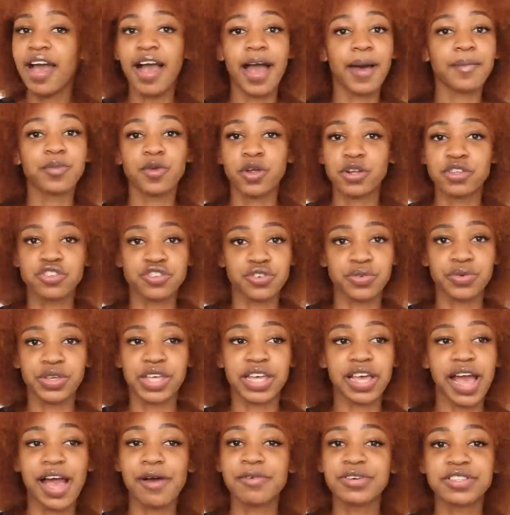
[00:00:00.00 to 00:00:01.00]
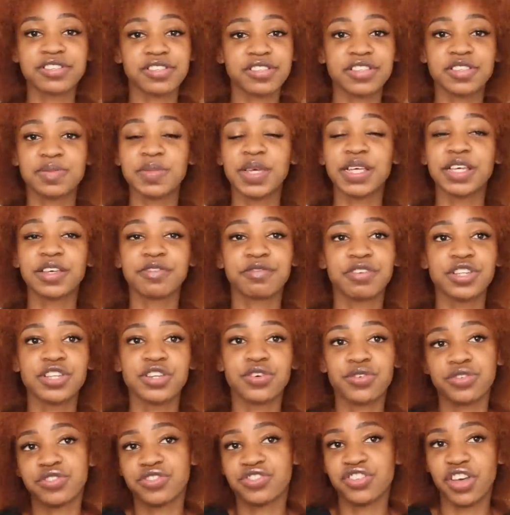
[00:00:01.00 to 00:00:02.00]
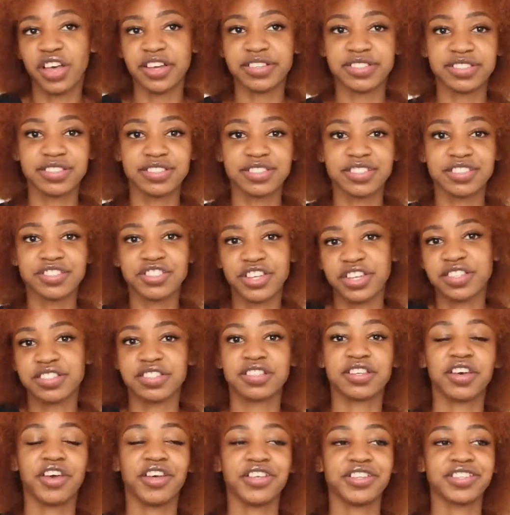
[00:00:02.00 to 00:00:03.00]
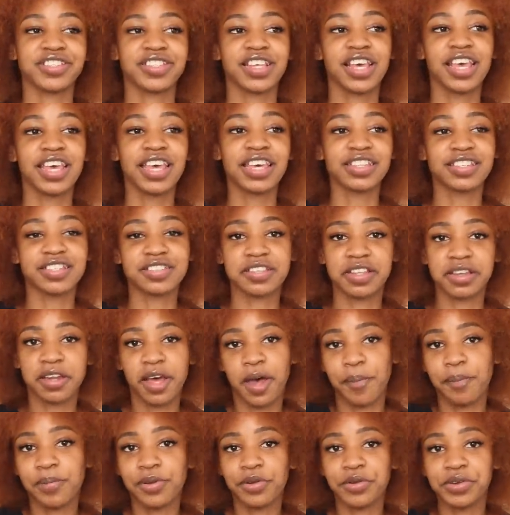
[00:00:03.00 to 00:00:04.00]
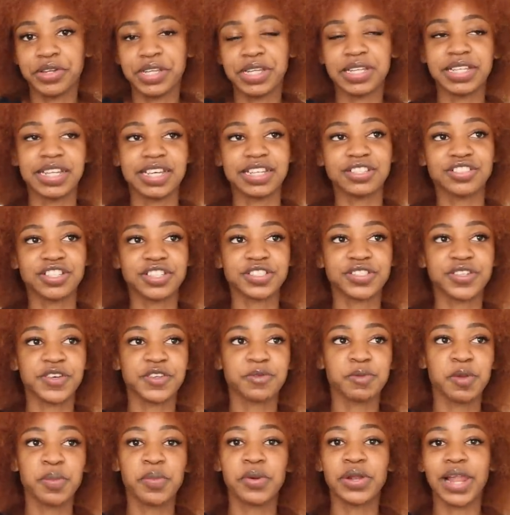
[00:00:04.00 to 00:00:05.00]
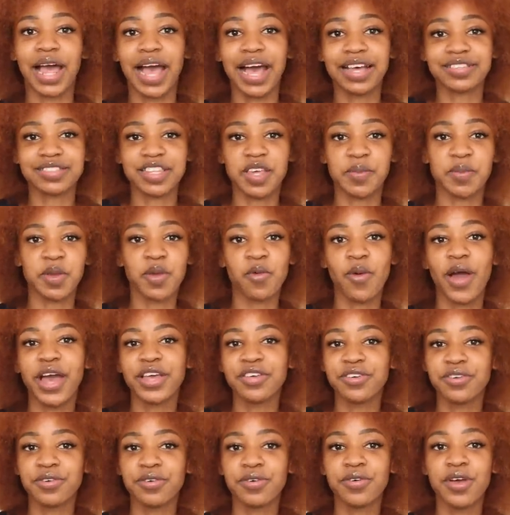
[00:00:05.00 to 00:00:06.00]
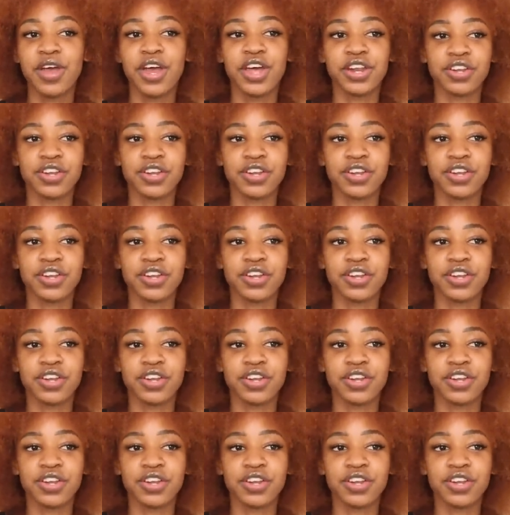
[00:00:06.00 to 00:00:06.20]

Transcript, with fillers: I'm not joking. I was just making videos just, just because there's an uploading day, just because people are asking me, why are you